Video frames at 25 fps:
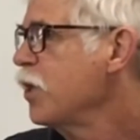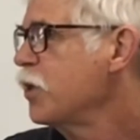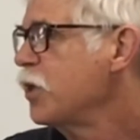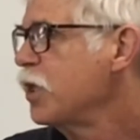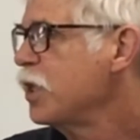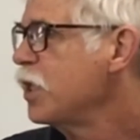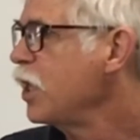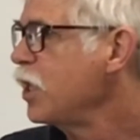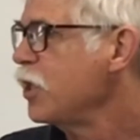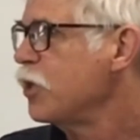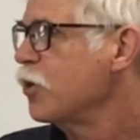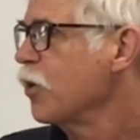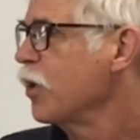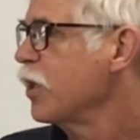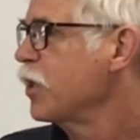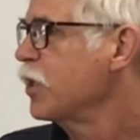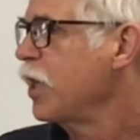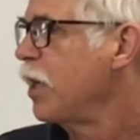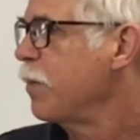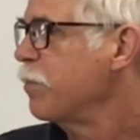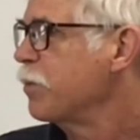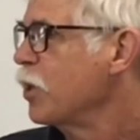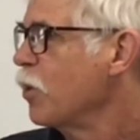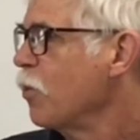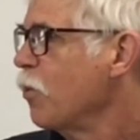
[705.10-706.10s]
the teacher
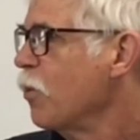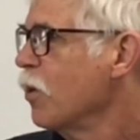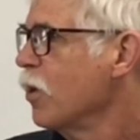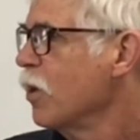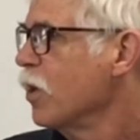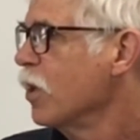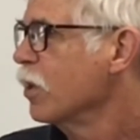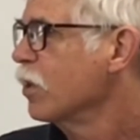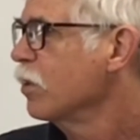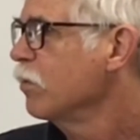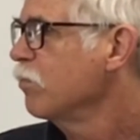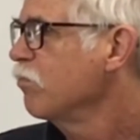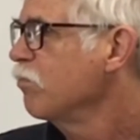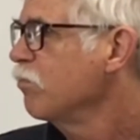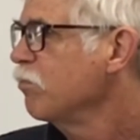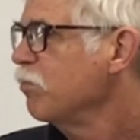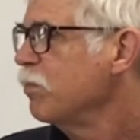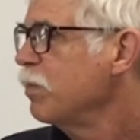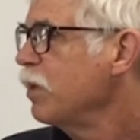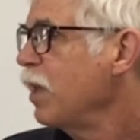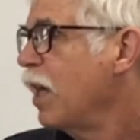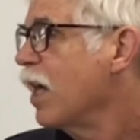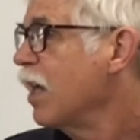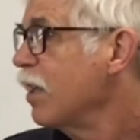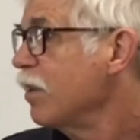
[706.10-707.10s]
accepts the work,
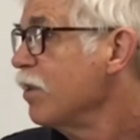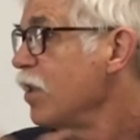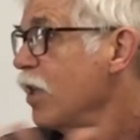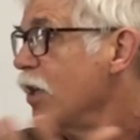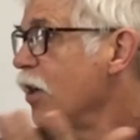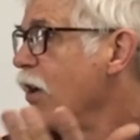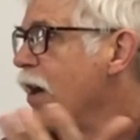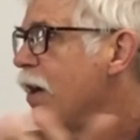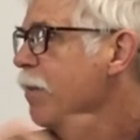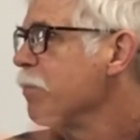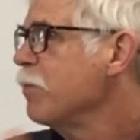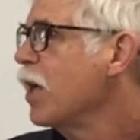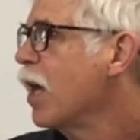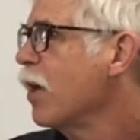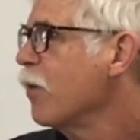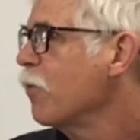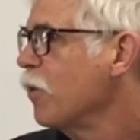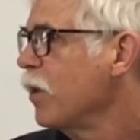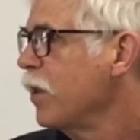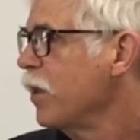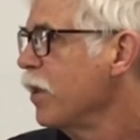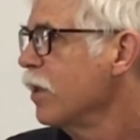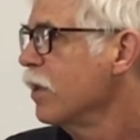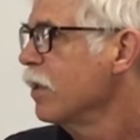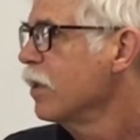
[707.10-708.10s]
I'm done
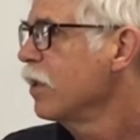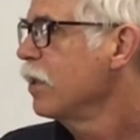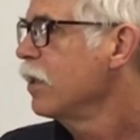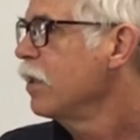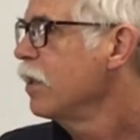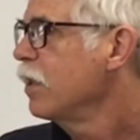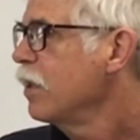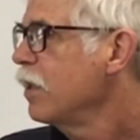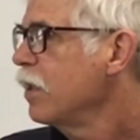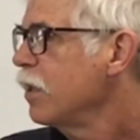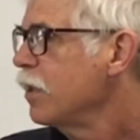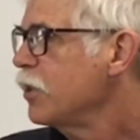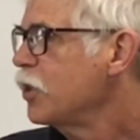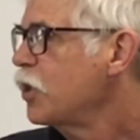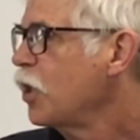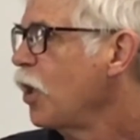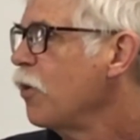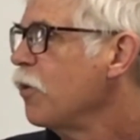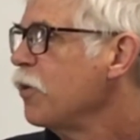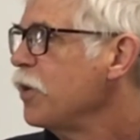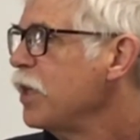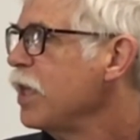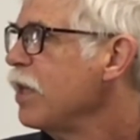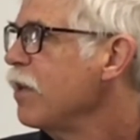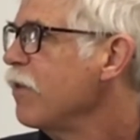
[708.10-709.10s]
with it. Mm-hmm.
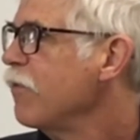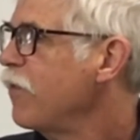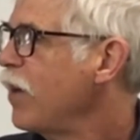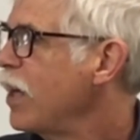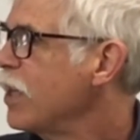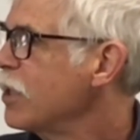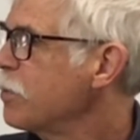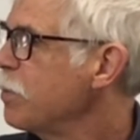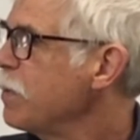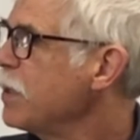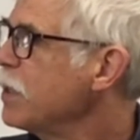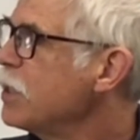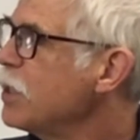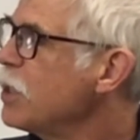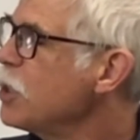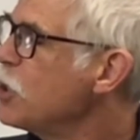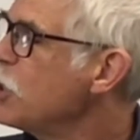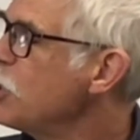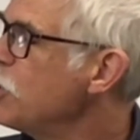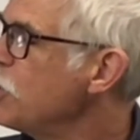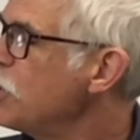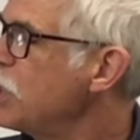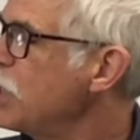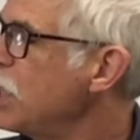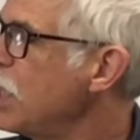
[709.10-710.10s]
So the investment,
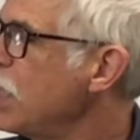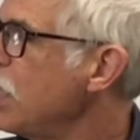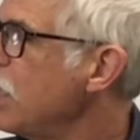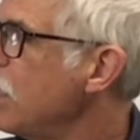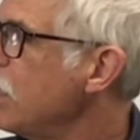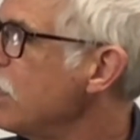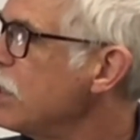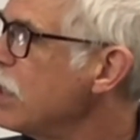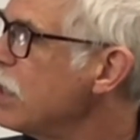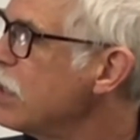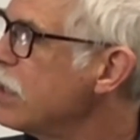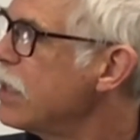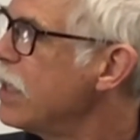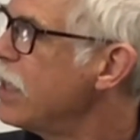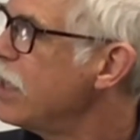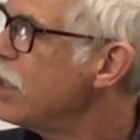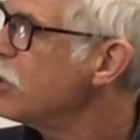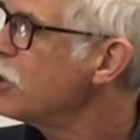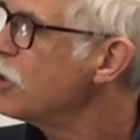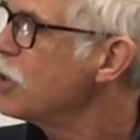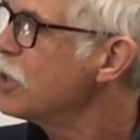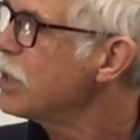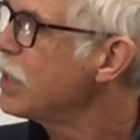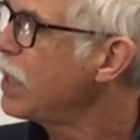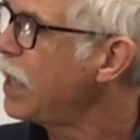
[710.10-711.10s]
did
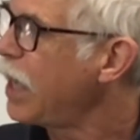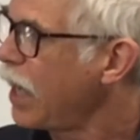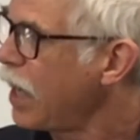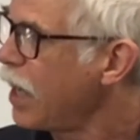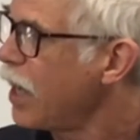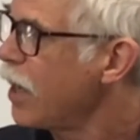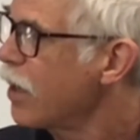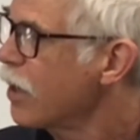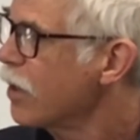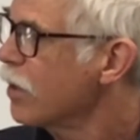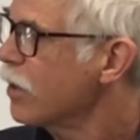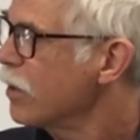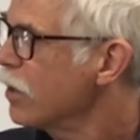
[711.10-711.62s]
kids care